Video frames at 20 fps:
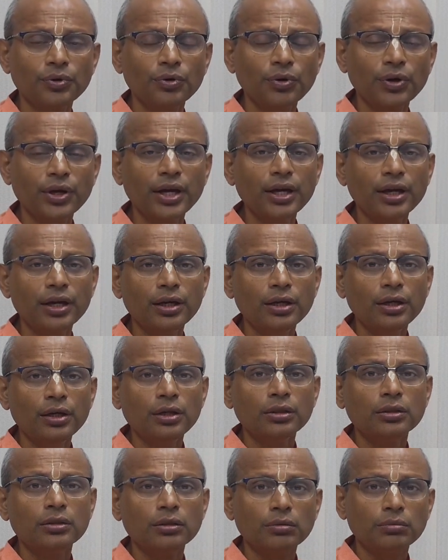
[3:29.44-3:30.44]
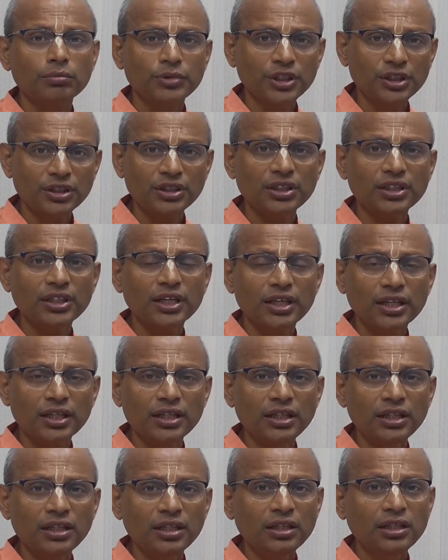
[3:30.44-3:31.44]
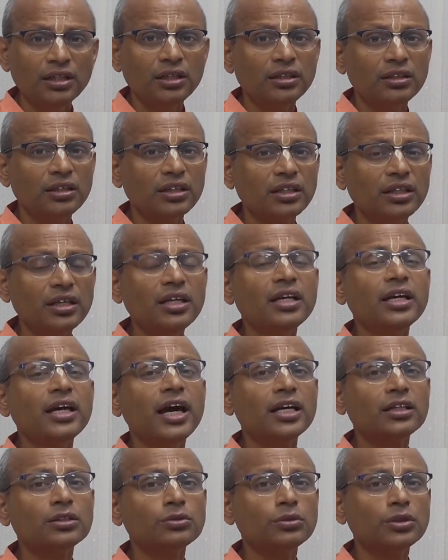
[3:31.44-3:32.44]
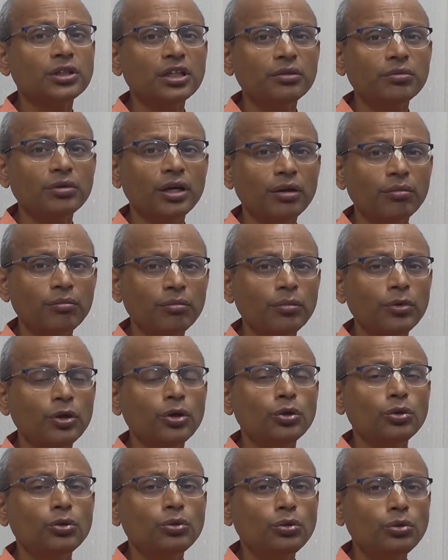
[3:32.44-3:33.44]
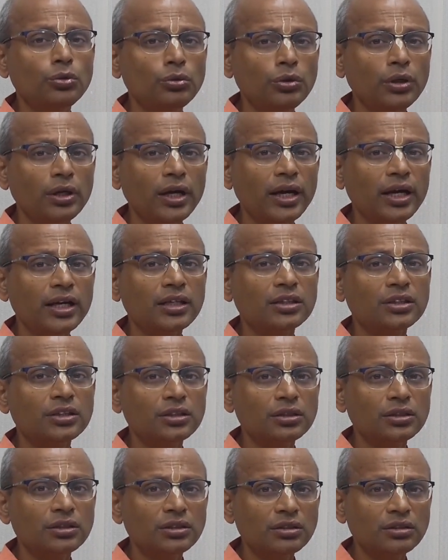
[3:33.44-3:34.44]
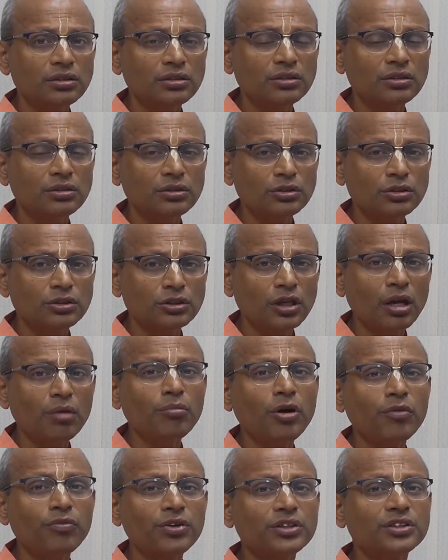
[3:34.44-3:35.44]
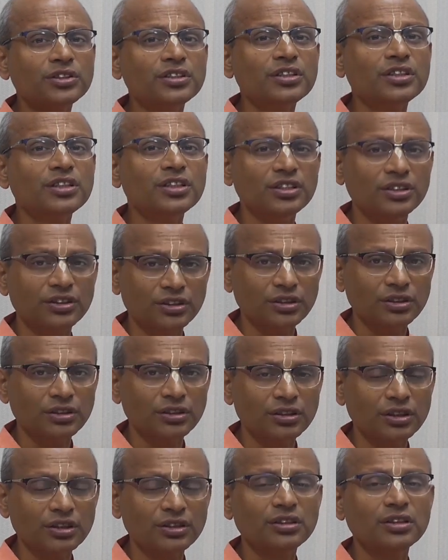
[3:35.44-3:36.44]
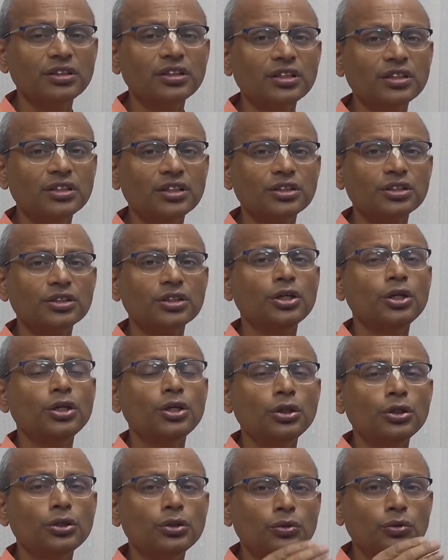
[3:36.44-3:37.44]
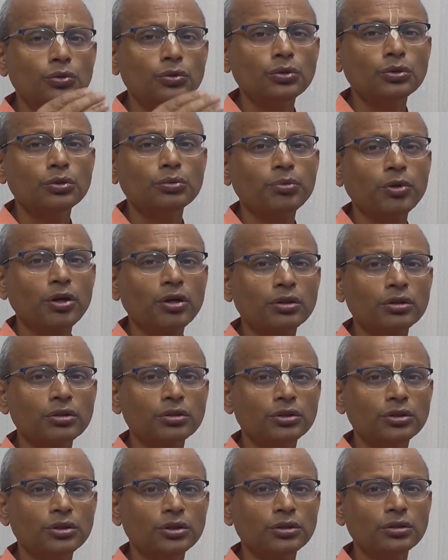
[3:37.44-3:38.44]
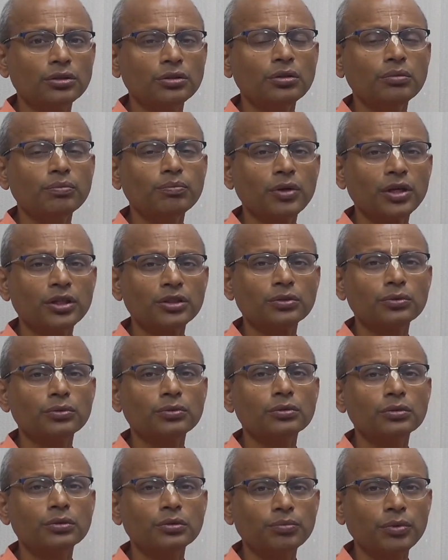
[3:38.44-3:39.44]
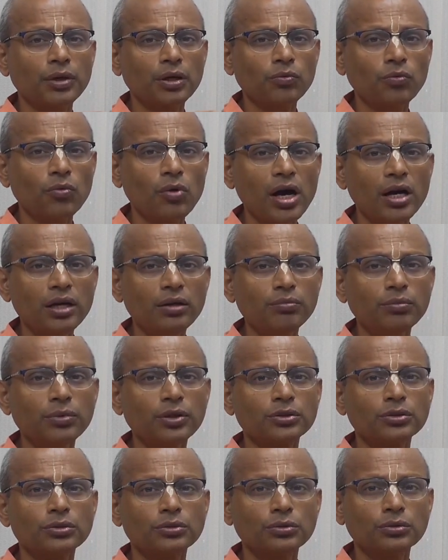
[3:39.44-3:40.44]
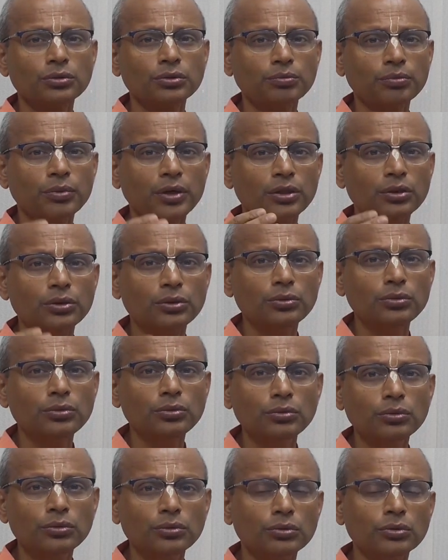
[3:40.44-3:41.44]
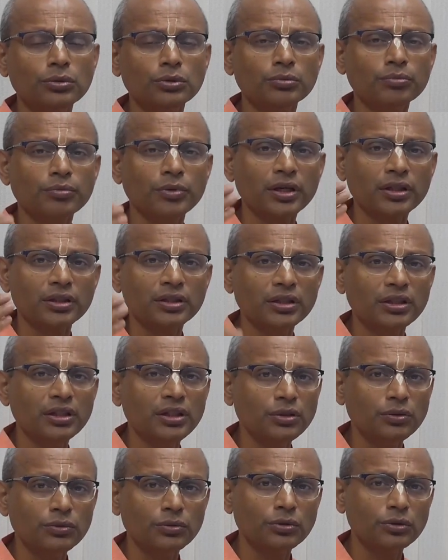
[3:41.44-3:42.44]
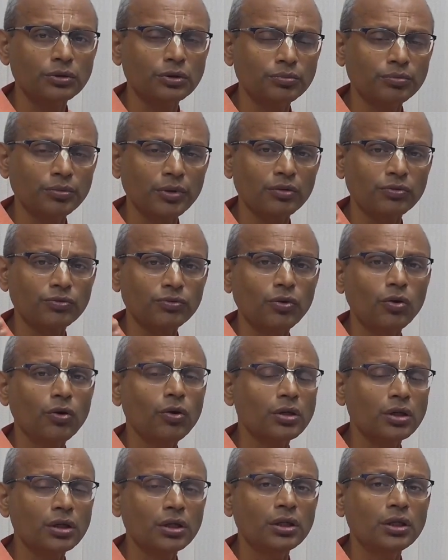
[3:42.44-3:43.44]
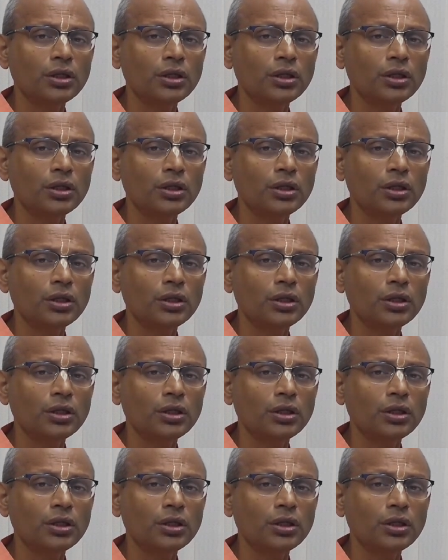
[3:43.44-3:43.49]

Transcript: Okay, so basically the king has to give him a sum of a series. The series is 2 to the power 0 plus 2 to the power 1 plus 2 to the power 2, 2 to the power 3, 2 to the power 4,